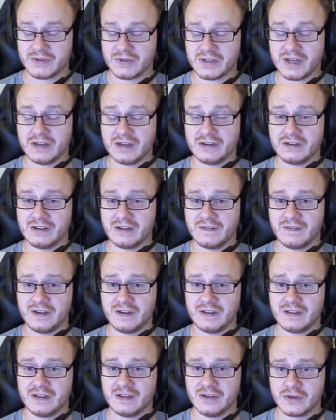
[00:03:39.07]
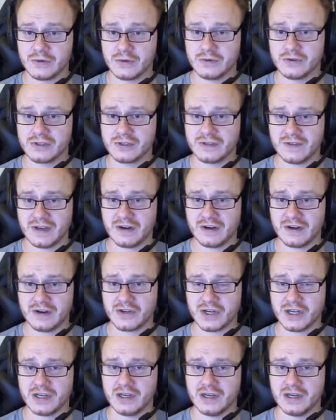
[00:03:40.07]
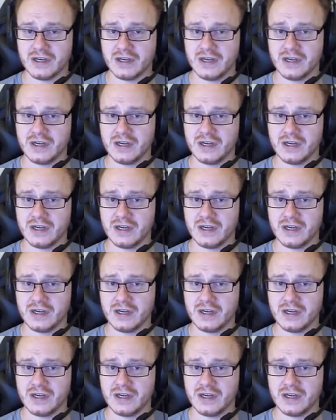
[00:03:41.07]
times 10 to the fifth joules of energy